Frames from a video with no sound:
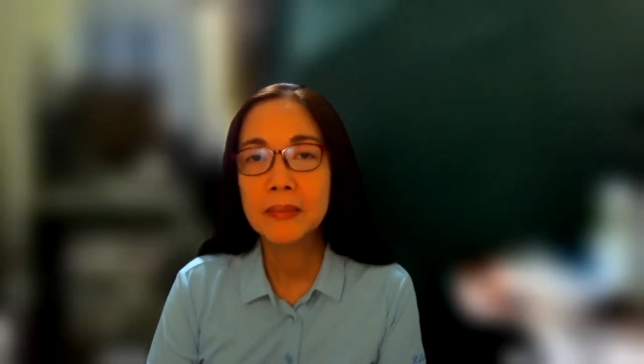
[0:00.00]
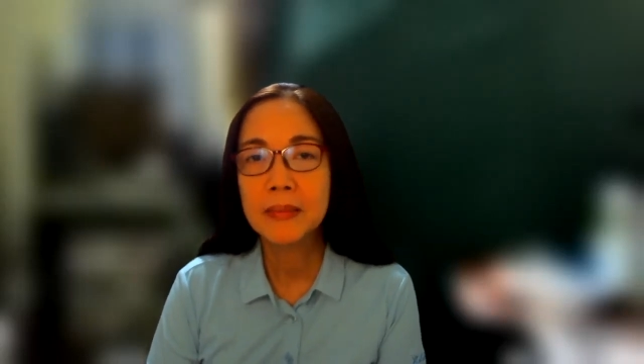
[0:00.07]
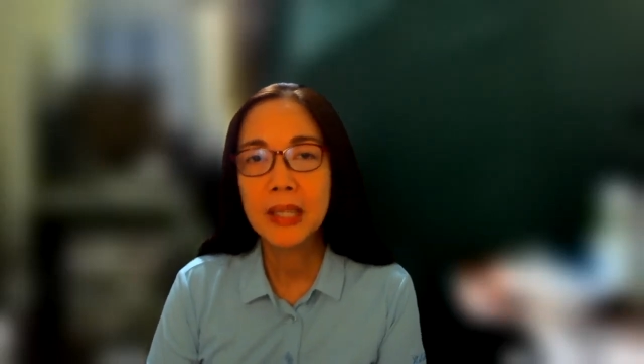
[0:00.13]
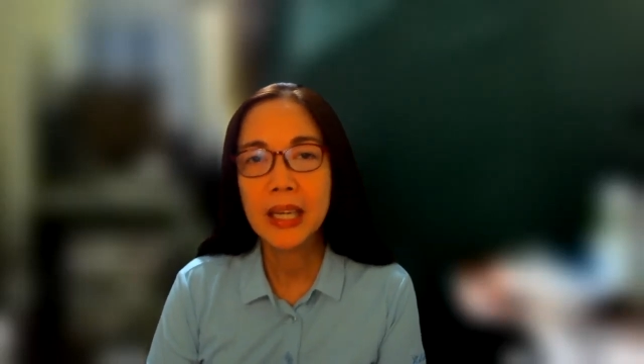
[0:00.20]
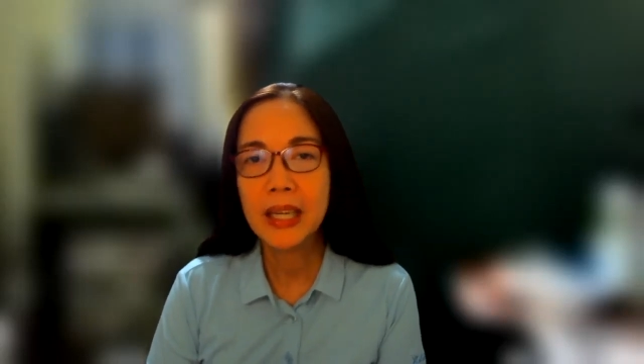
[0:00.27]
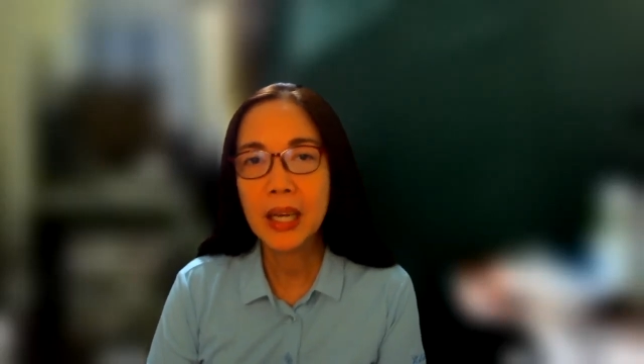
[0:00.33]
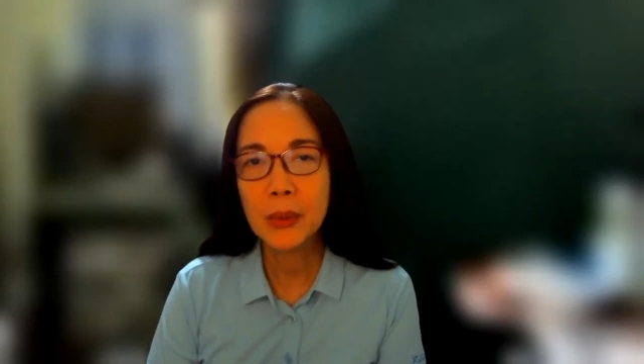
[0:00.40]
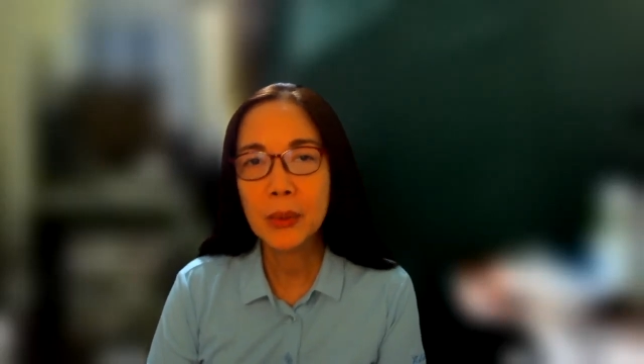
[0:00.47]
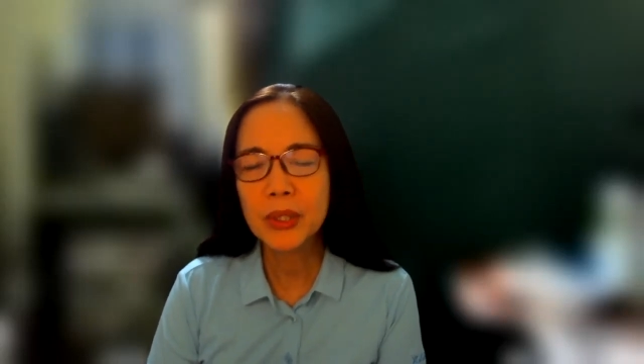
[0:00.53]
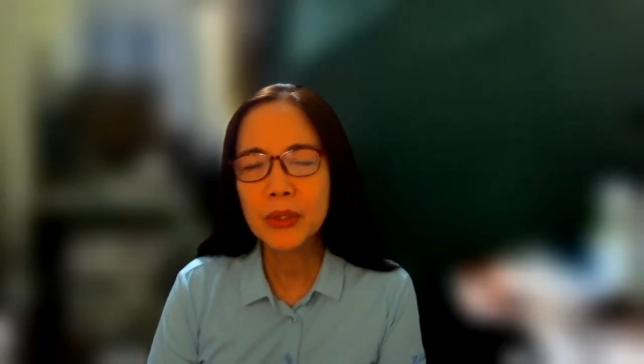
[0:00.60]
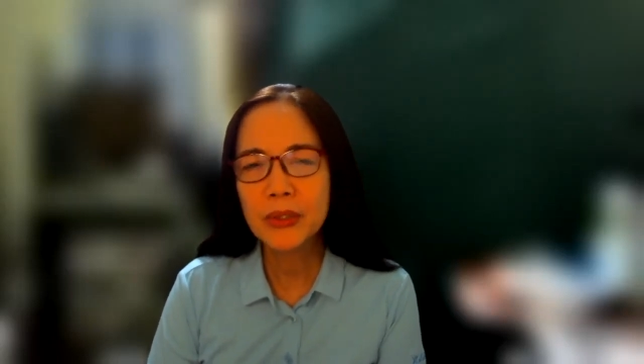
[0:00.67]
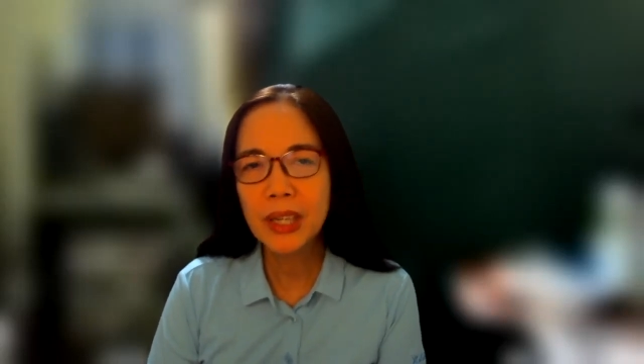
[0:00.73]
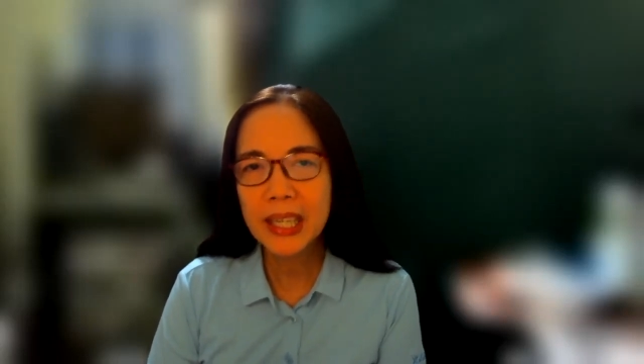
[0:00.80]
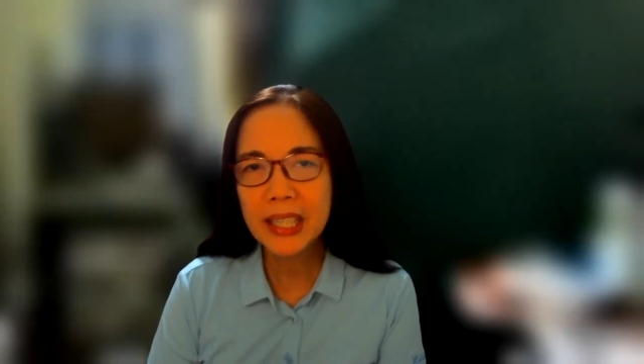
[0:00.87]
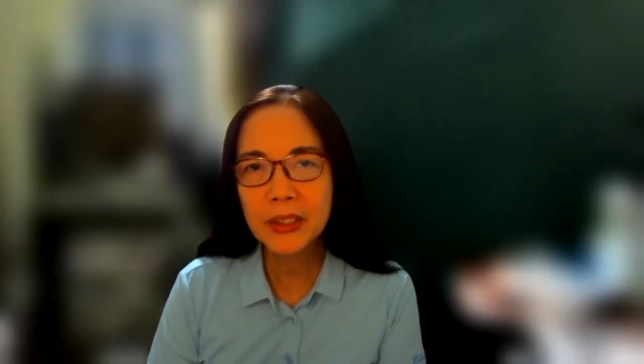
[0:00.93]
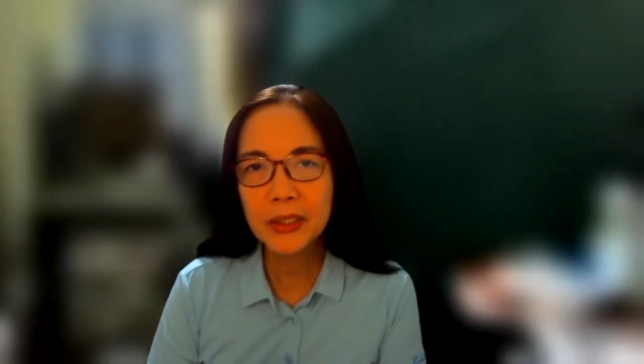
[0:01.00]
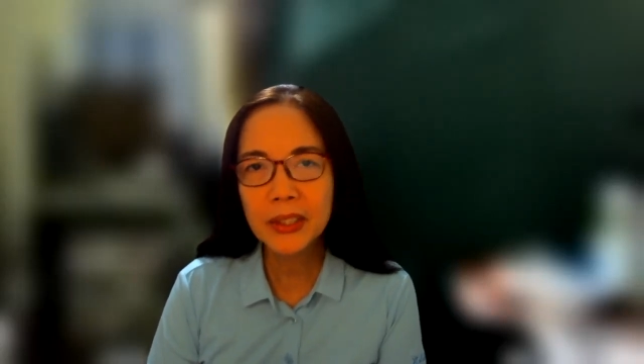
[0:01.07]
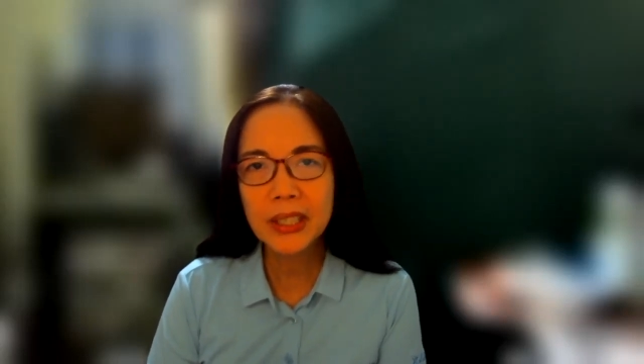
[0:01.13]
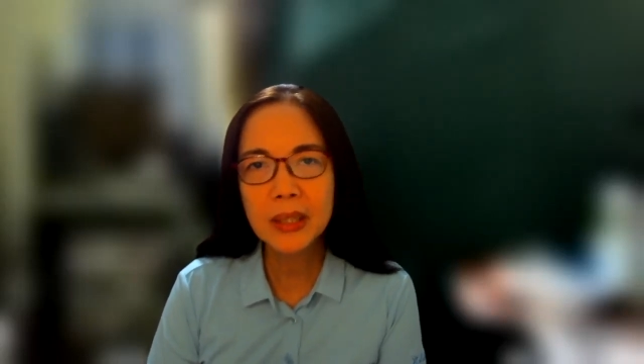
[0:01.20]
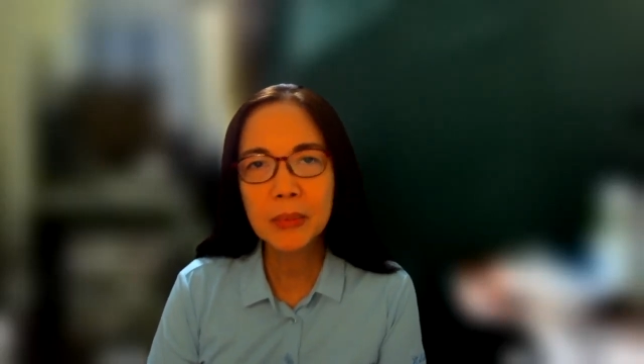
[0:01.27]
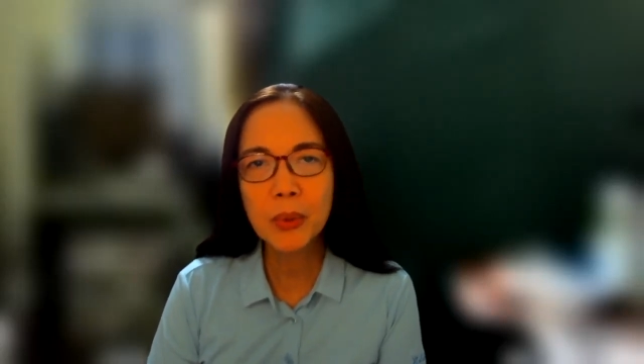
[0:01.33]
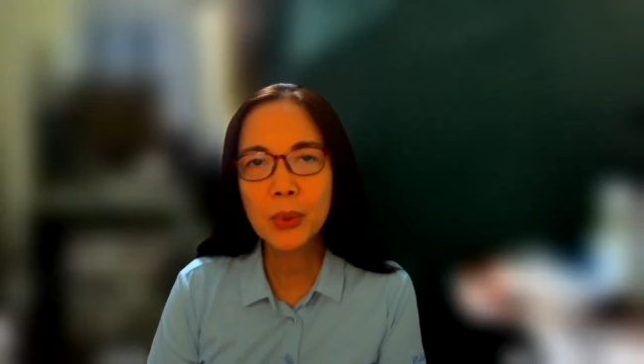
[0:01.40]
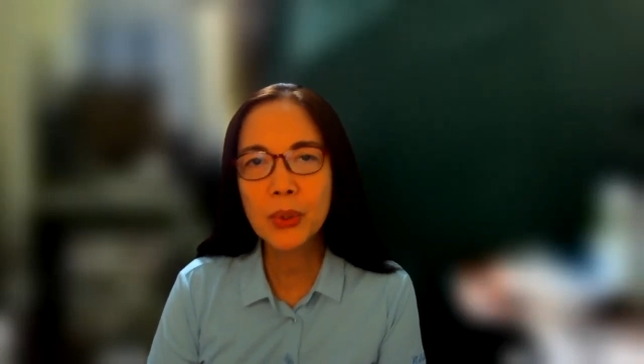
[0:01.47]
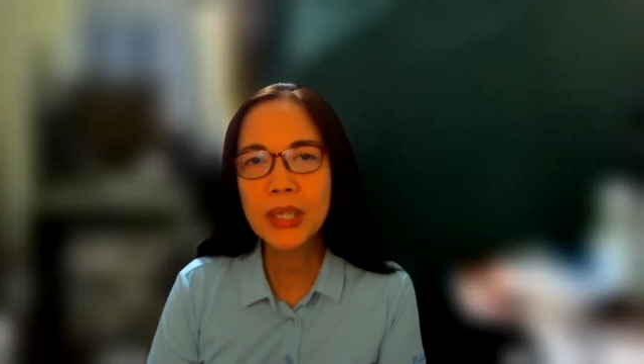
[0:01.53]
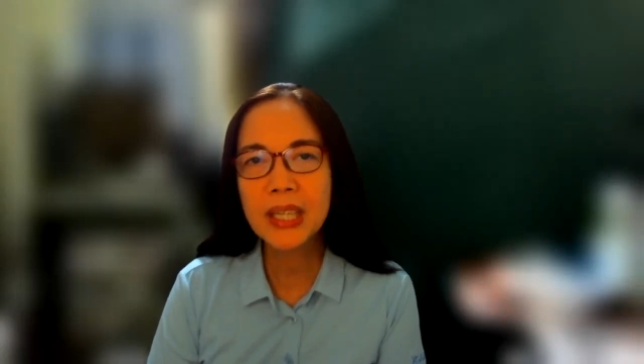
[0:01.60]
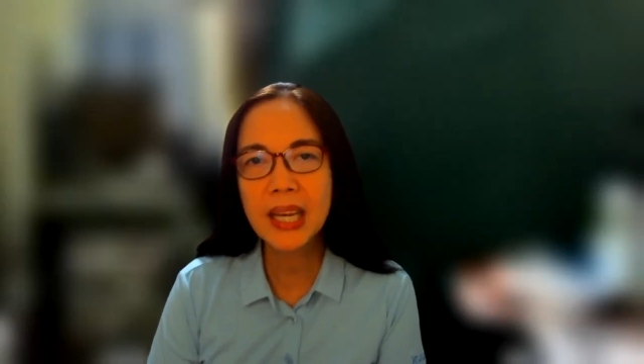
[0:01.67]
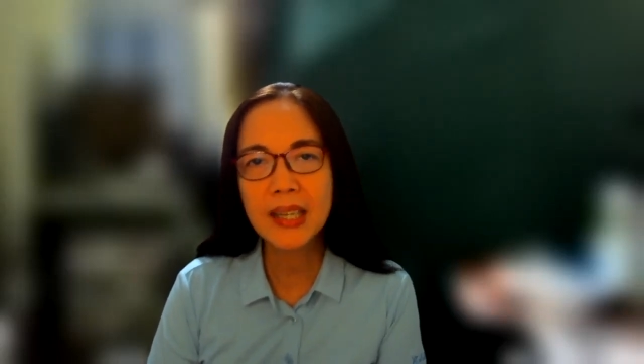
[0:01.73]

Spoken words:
and I would relate to him only